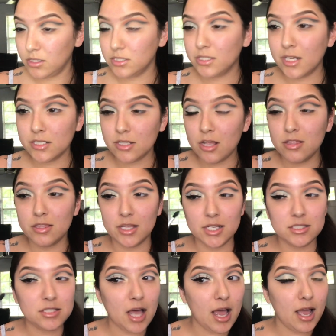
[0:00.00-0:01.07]
It's because on
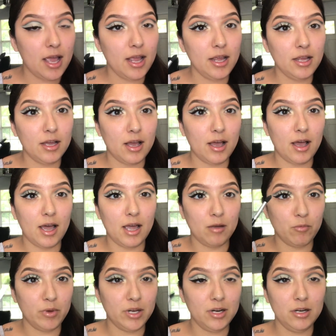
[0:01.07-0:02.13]
this eye, I
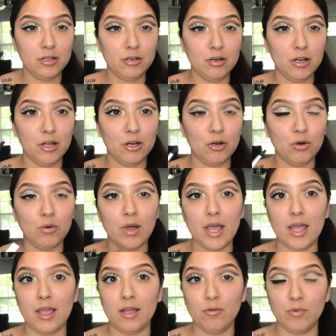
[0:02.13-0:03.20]
went a little low,
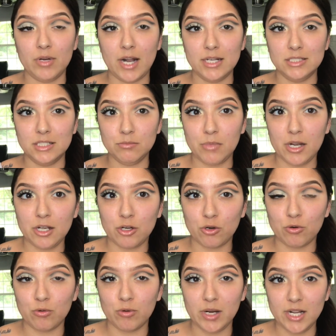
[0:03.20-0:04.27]
and when I did my
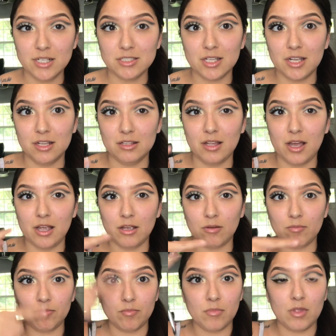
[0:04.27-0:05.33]
crease, it like
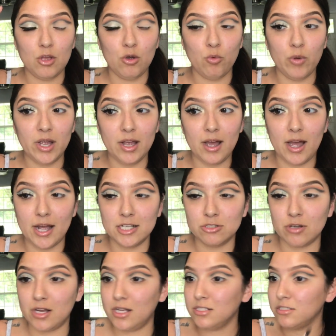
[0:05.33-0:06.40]
went high,
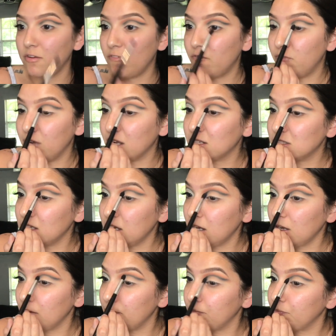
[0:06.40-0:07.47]
so I had to fix
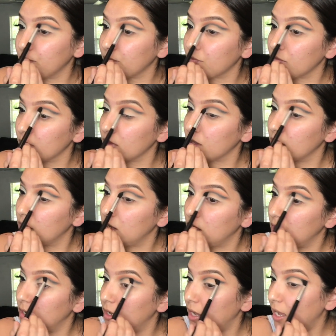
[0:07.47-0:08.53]
it.
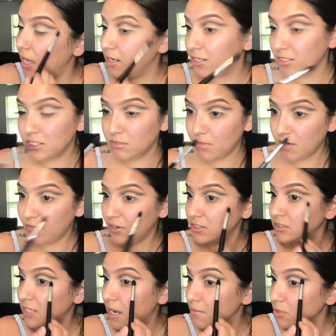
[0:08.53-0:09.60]
And this is my
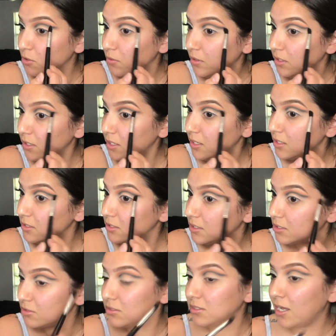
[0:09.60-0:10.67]
first time doing this.
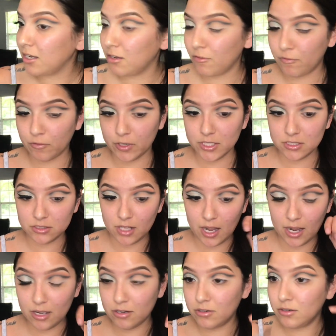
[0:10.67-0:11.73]
This was like a
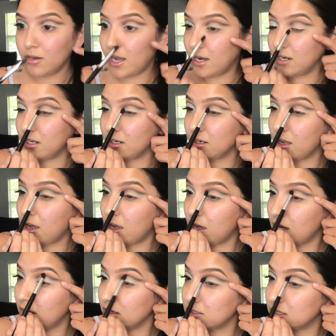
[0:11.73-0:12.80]
freestyle. I did
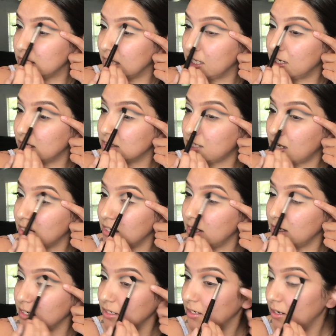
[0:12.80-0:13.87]
not see this. I
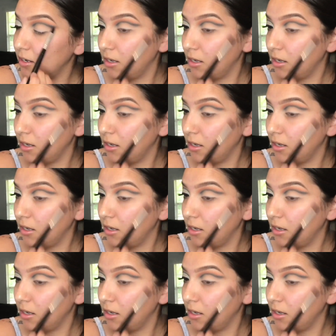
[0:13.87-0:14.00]
didn't